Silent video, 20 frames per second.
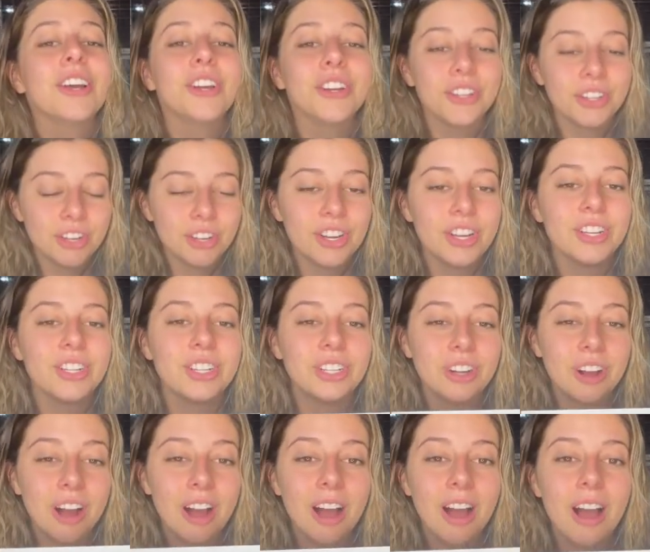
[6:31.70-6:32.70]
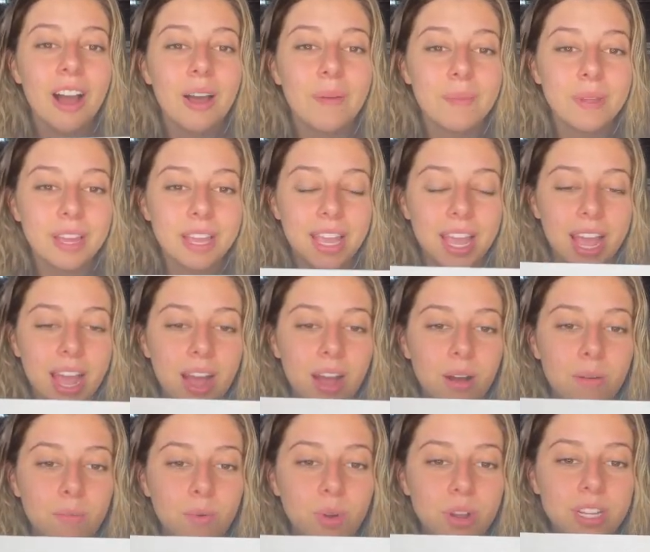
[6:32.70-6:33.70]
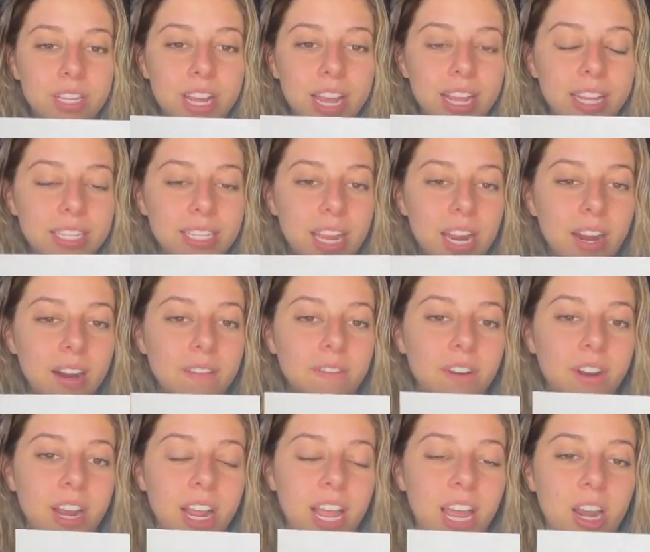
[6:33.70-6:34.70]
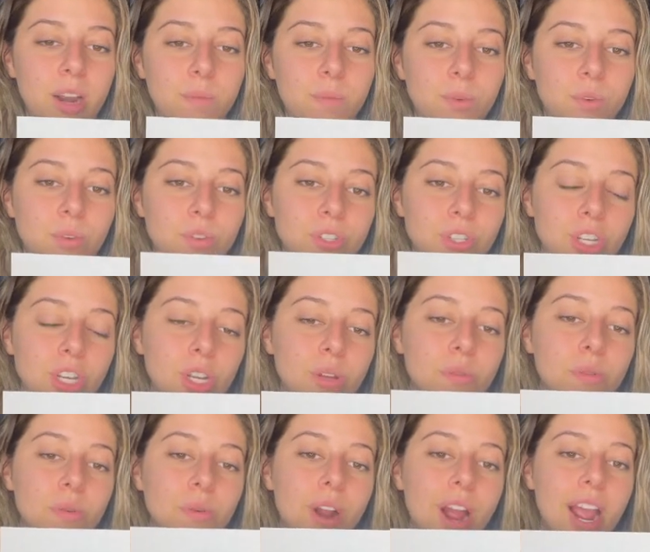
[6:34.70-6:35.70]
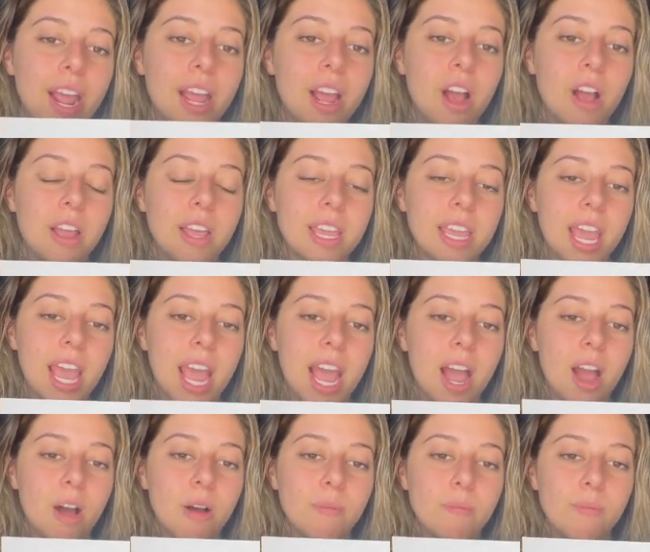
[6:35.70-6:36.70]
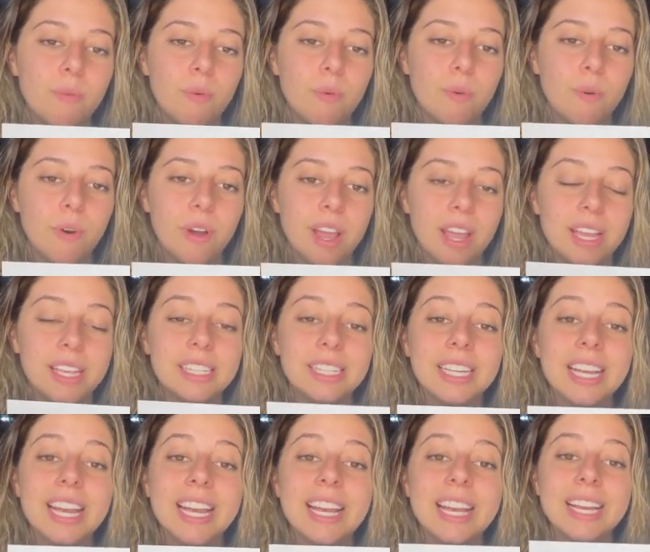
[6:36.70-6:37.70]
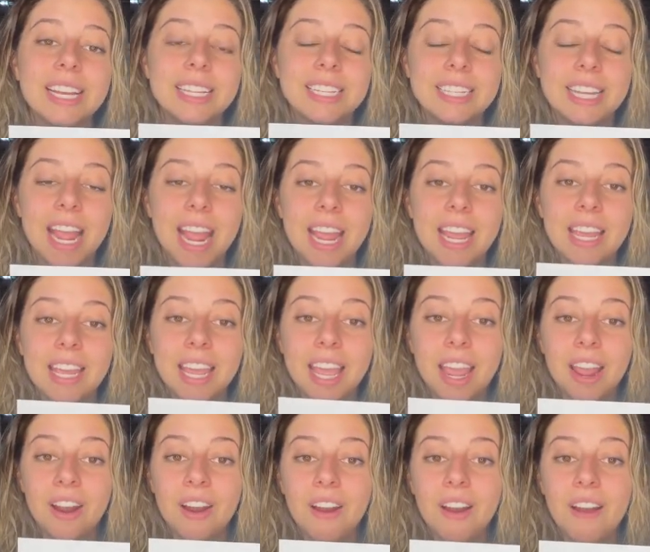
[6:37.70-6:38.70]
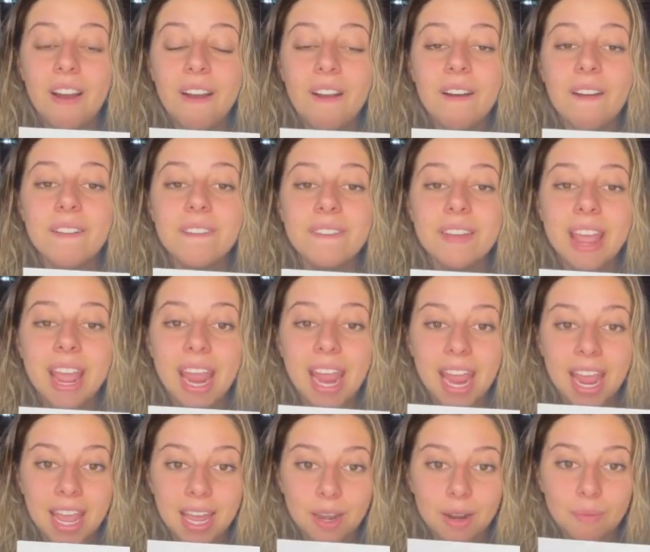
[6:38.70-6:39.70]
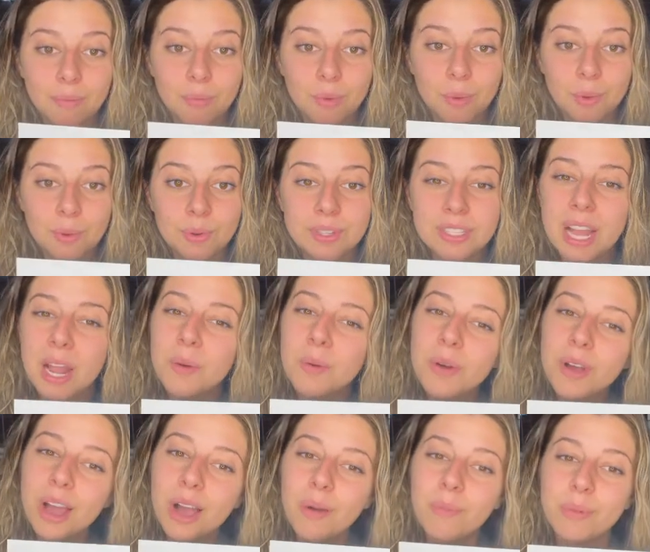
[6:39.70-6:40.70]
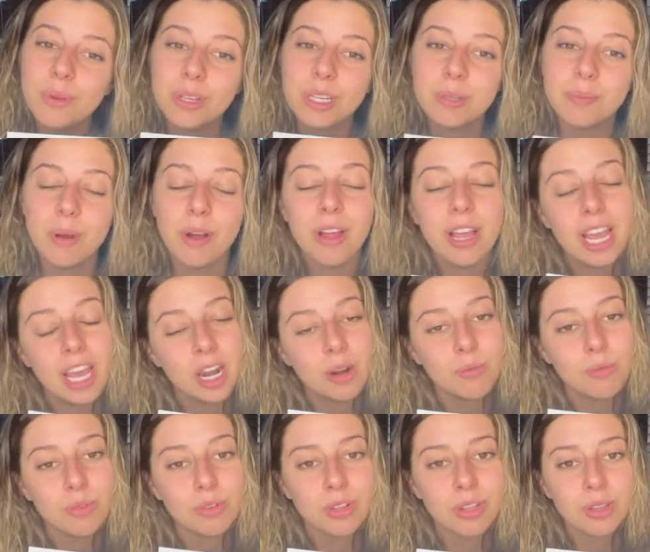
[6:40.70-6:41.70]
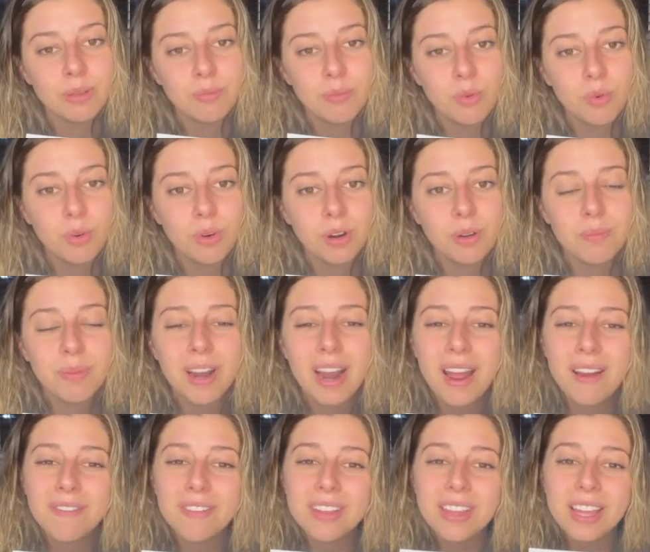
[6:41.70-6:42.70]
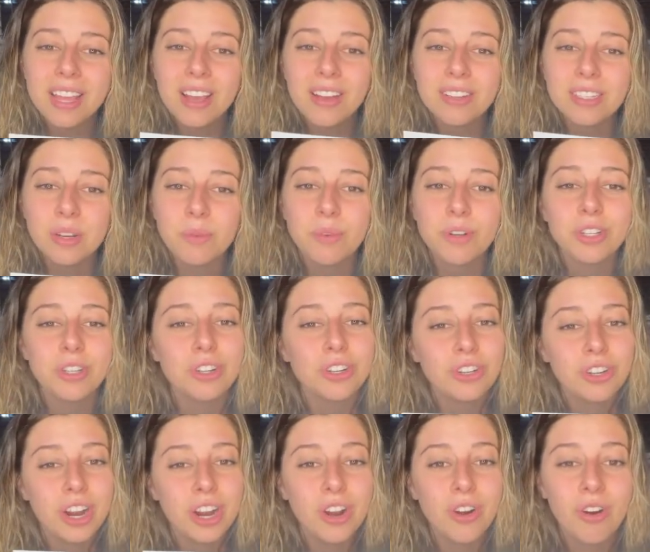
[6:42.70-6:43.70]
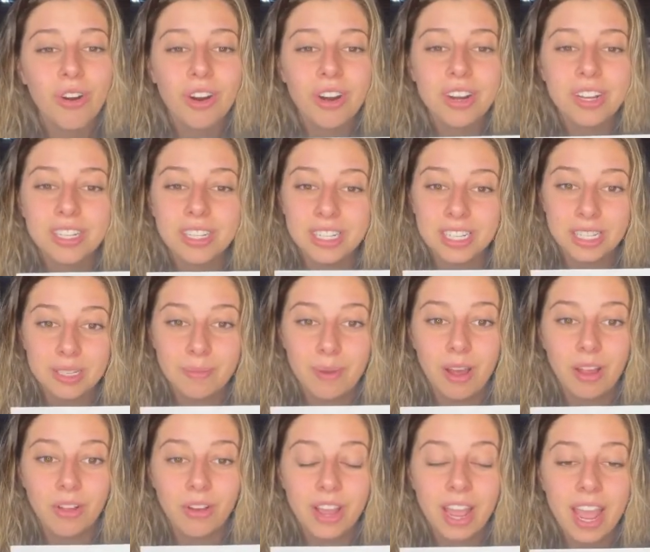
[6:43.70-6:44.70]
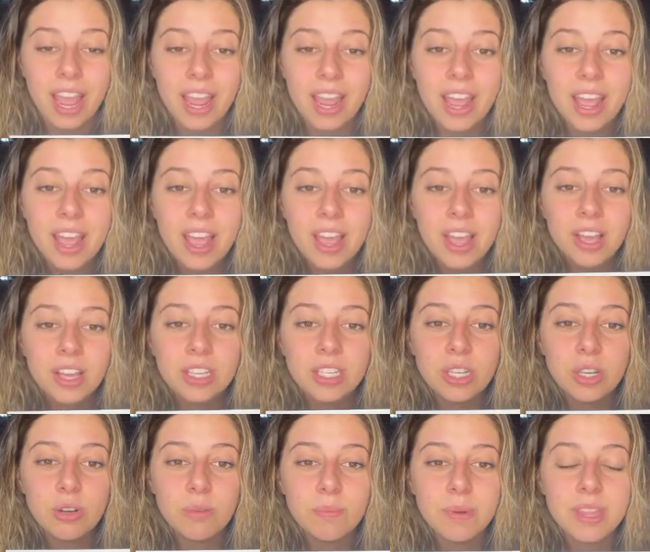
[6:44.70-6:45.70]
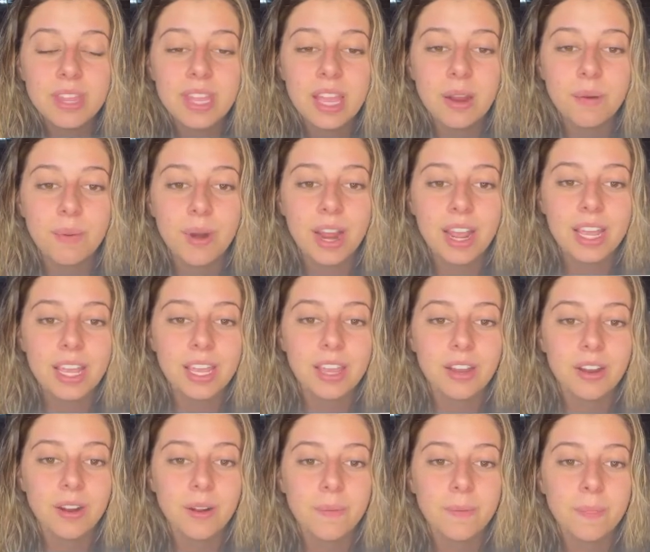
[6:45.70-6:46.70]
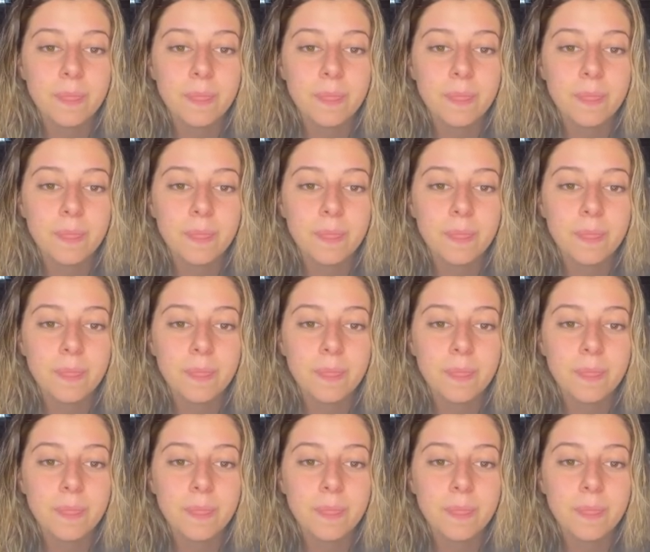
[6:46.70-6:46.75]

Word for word: Good job. The cowboy takes care of our animals. So you will write cowboys take care of animals. I will help you spell animals on the board, but everything else I want you to try your hardest to spell, okay? So you'll put that right here.